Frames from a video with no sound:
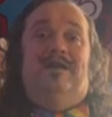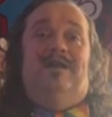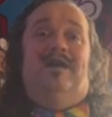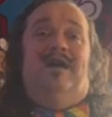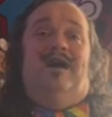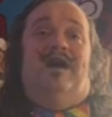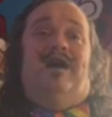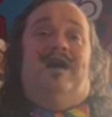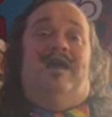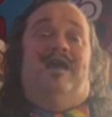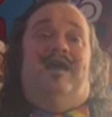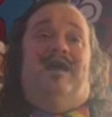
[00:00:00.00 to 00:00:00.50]

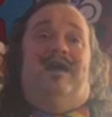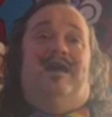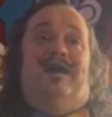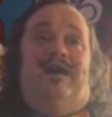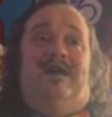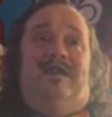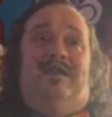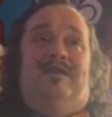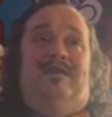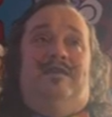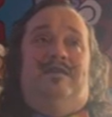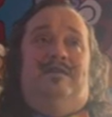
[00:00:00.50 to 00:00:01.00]
I
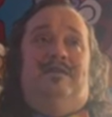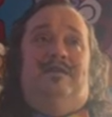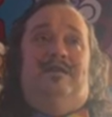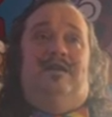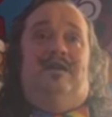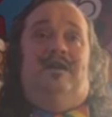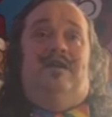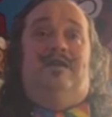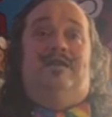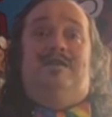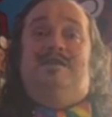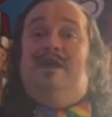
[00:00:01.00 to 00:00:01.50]
had
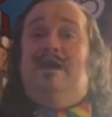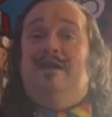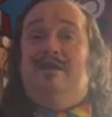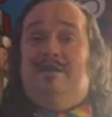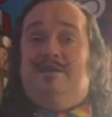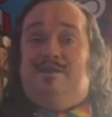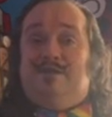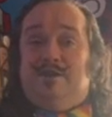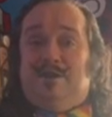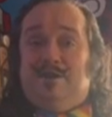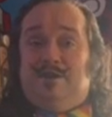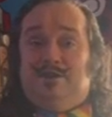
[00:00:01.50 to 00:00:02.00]

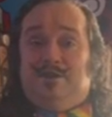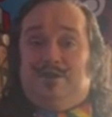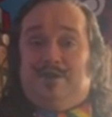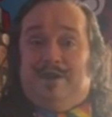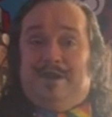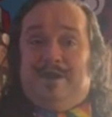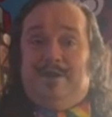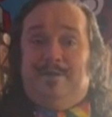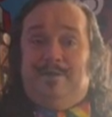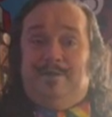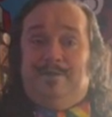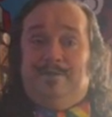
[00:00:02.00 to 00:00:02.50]
sinus surgery.